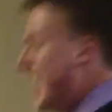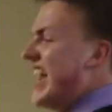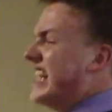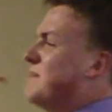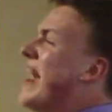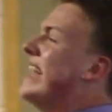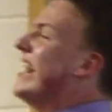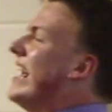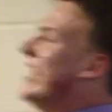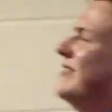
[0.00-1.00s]
It's
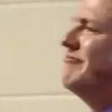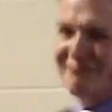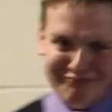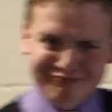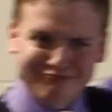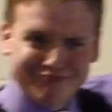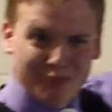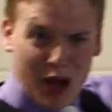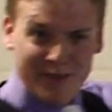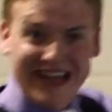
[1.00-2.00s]
mainly
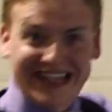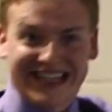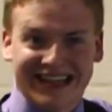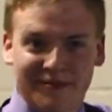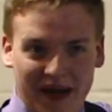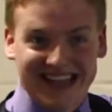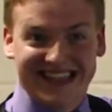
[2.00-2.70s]
a meat-based